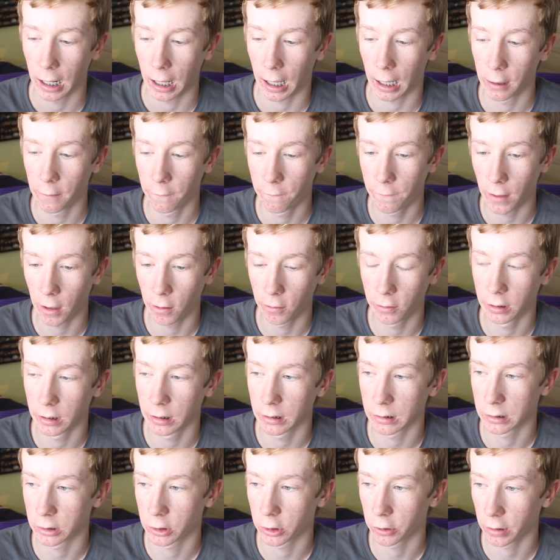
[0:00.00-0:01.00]
I found
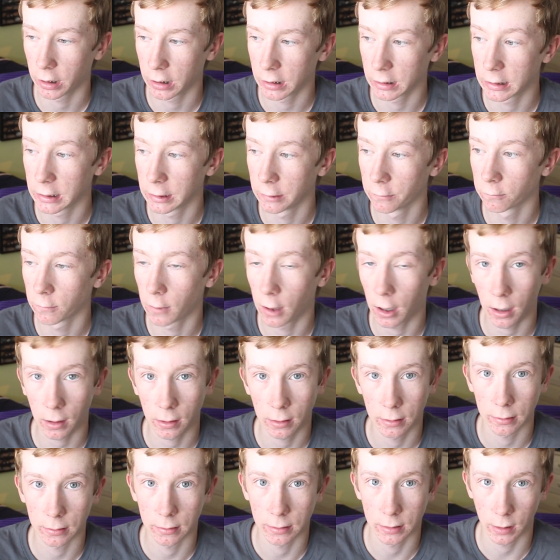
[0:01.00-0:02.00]
this crazy
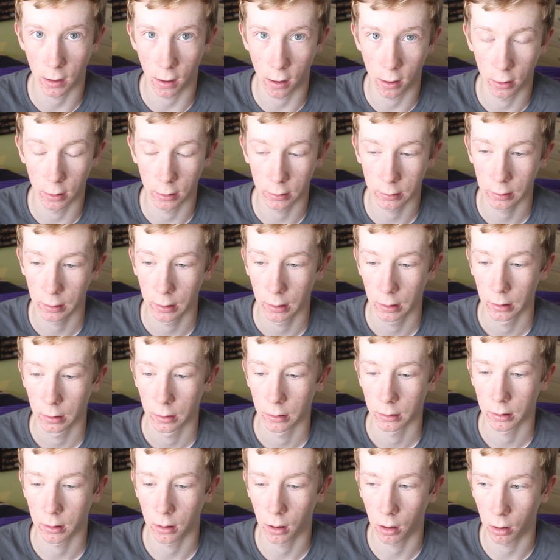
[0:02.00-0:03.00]
rock song
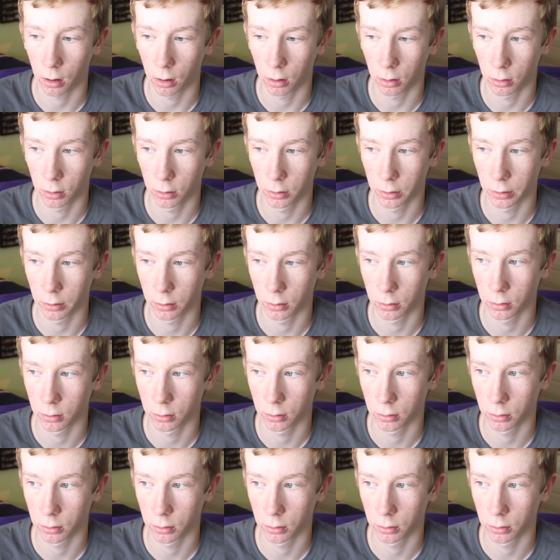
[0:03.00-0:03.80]
called